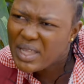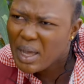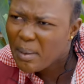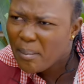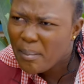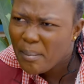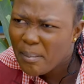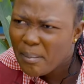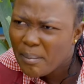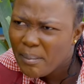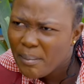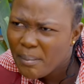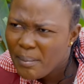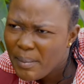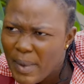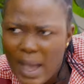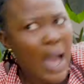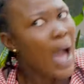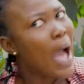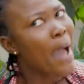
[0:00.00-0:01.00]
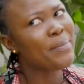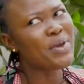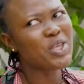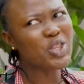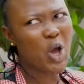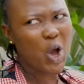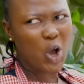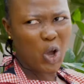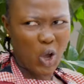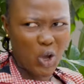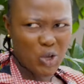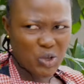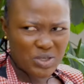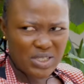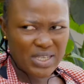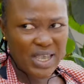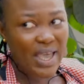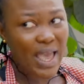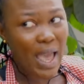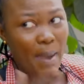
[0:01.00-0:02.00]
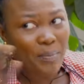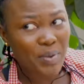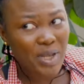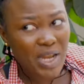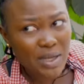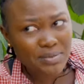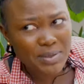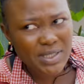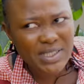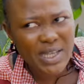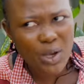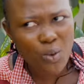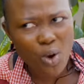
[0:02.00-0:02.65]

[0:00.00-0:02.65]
him. Abi don't call you say, epilepsy they